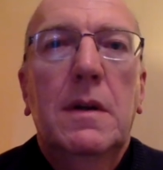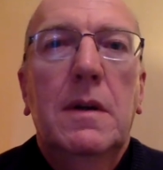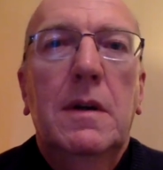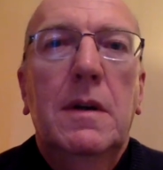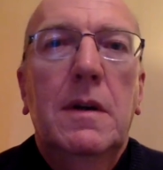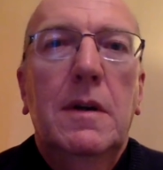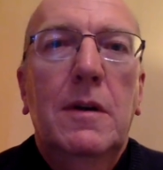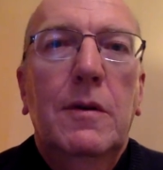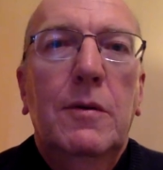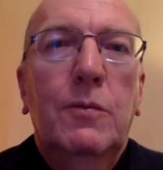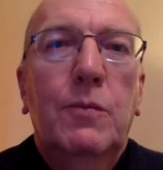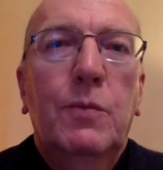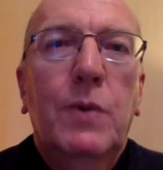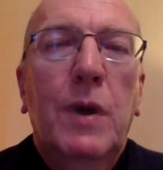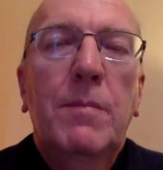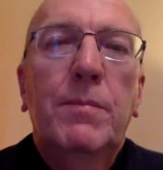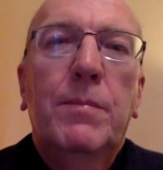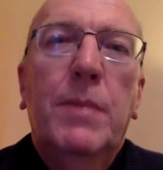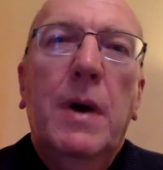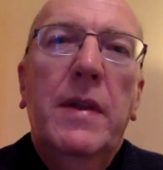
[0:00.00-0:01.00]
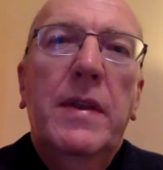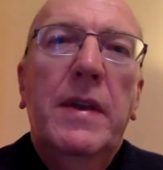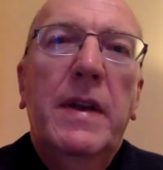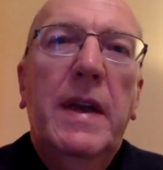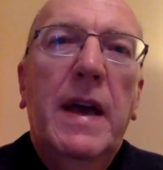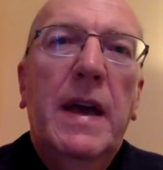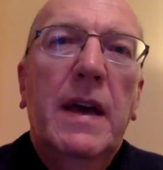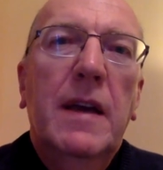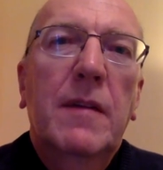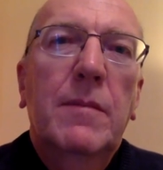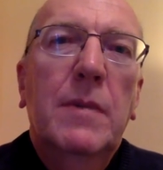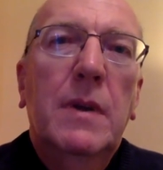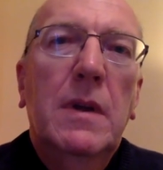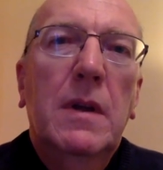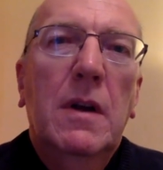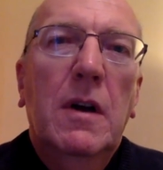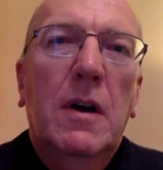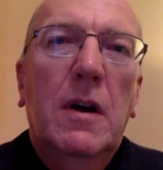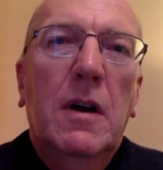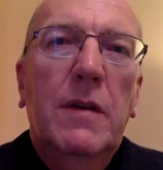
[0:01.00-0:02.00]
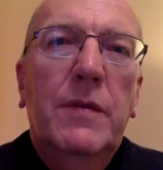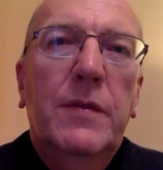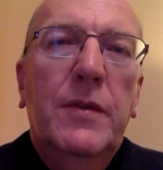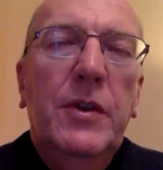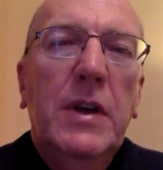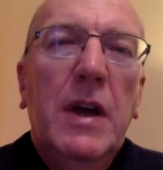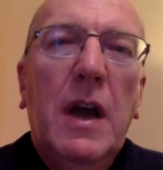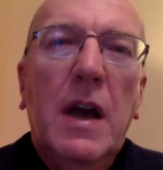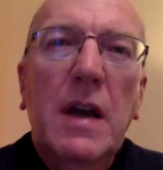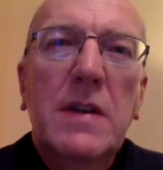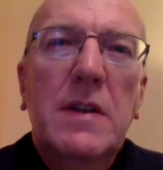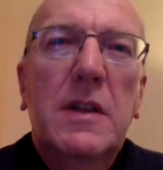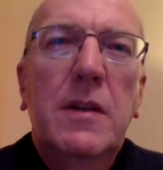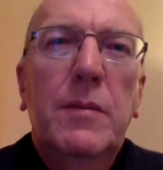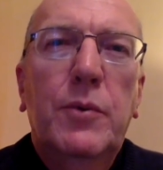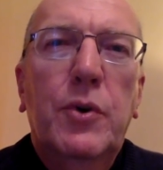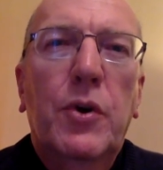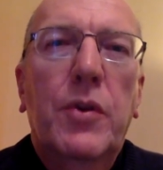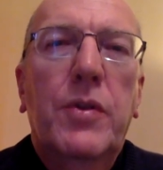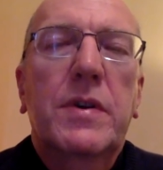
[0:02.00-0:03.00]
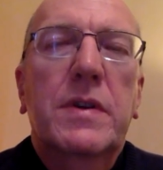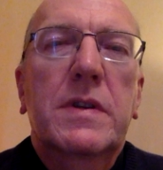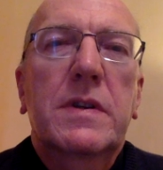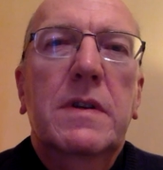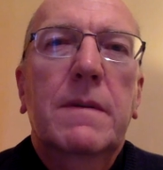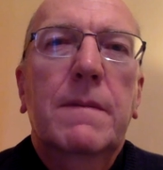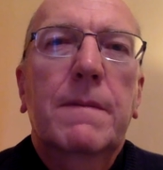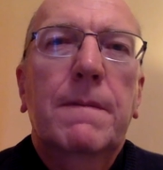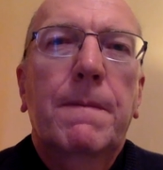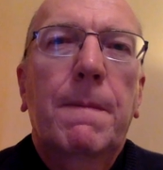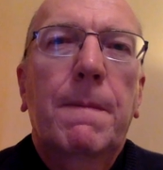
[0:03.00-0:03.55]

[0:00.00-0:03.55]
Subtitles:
who went by the name of the Isley Brothers,